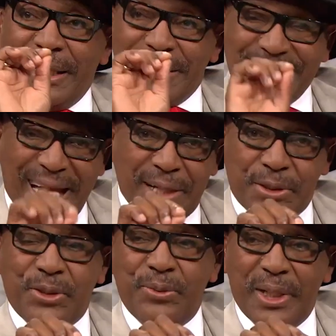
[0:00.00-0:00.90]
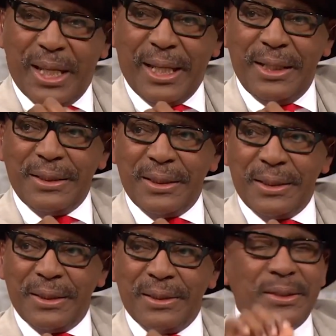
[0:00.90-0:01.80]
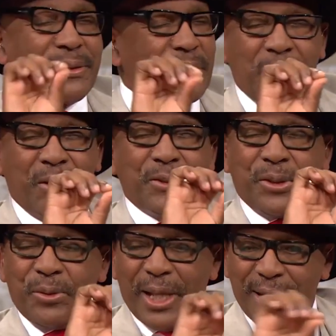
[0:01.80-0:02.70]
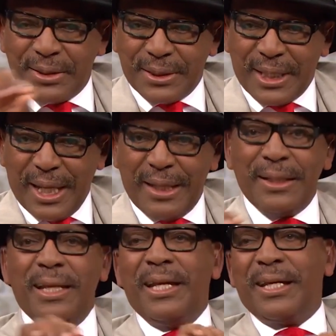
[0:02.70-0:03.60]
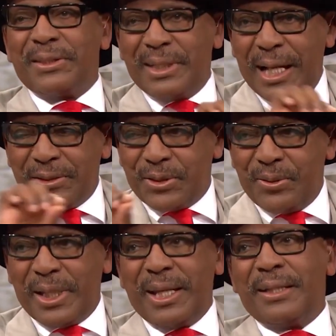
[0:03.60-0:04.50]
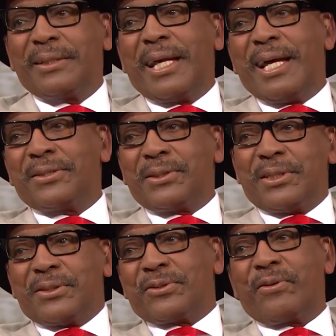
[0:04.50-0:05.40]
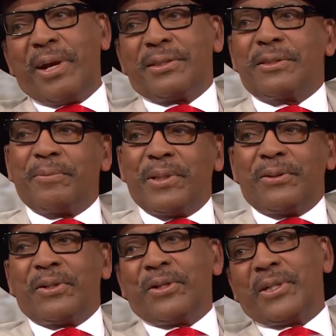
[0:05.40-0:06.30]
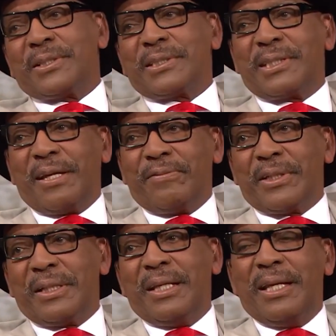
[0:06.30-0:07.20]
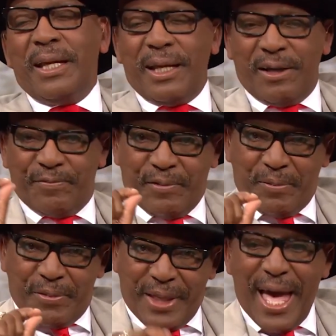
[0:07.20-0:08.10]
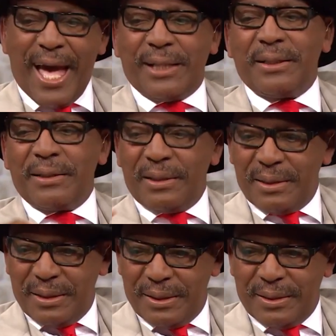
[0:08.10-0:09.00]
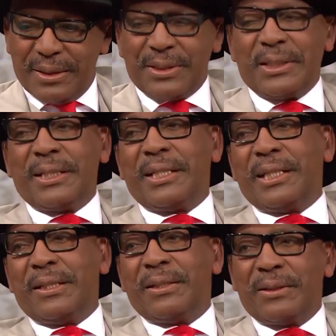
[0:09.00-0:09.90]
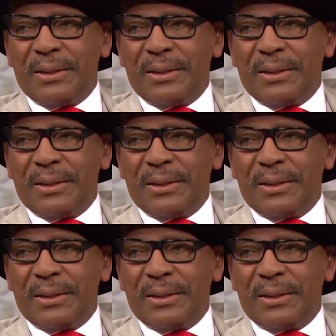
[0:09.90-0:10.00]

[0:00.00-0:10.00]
it's not too late. No, don't hesitate. It's not too late to ask Jesus Christ to be your Lord and Savior. And from that, the CD,